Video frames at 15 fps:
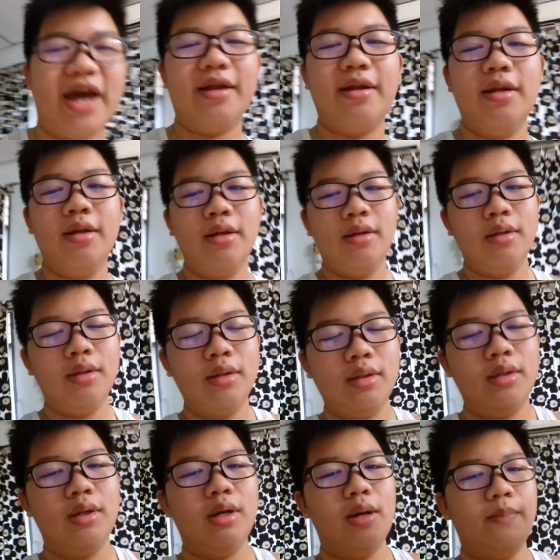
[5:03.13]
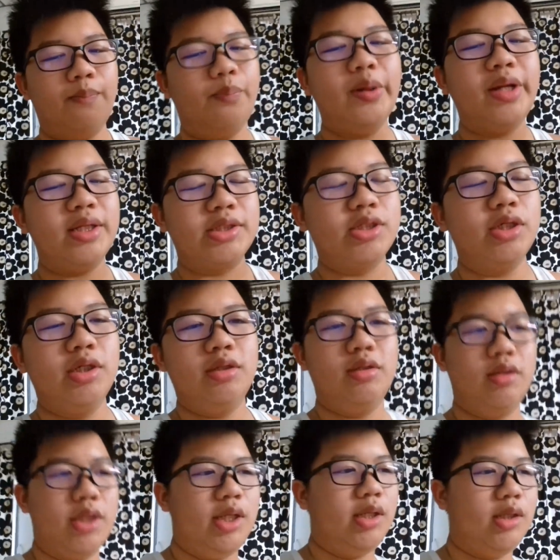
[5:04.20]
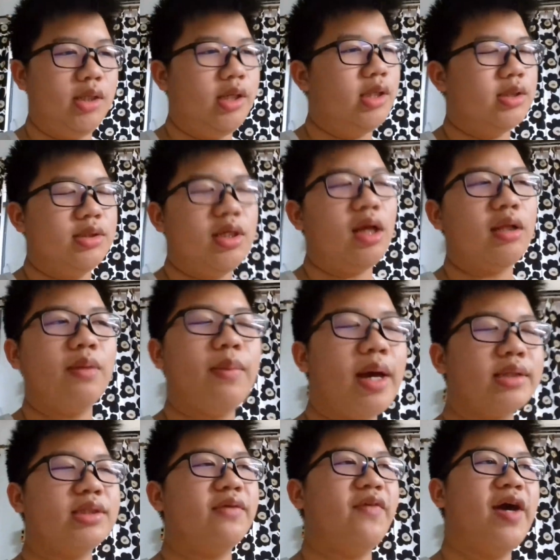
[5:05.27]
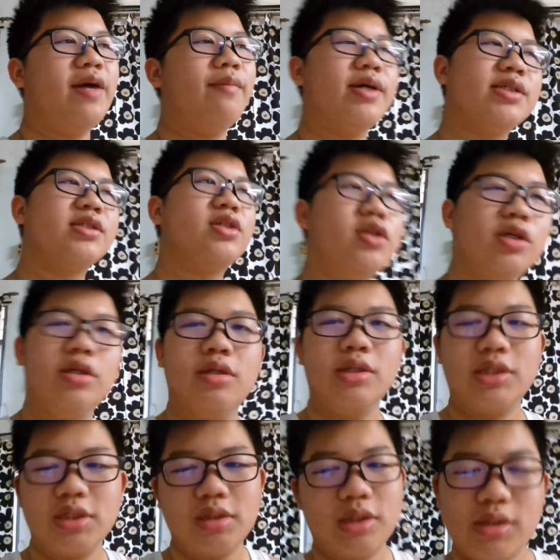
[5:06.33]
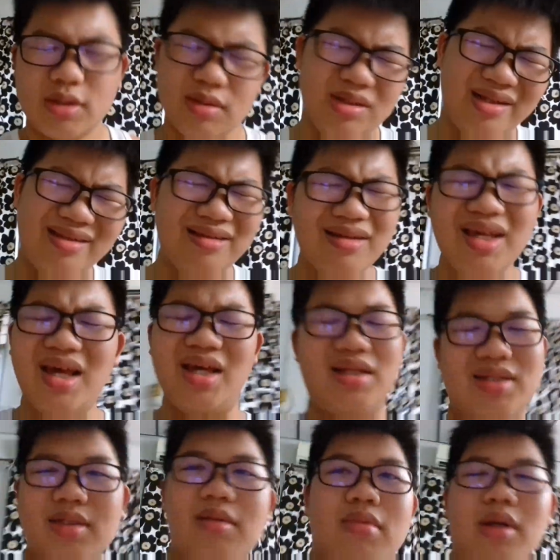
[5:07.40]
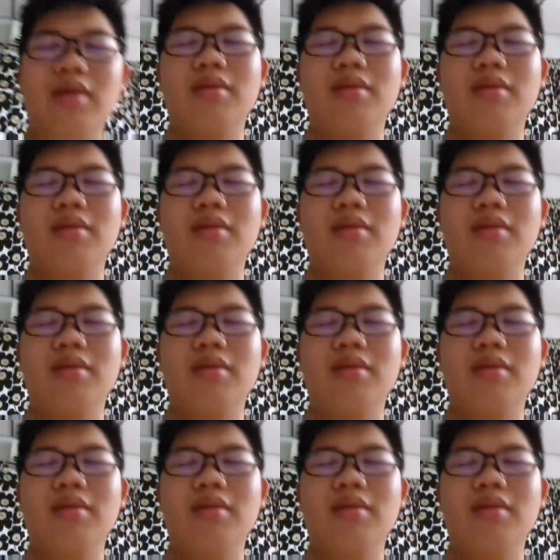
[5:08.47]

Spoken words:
I've had, but it's good. Okay, it's not the best I've had, but it's good. It's okay. It's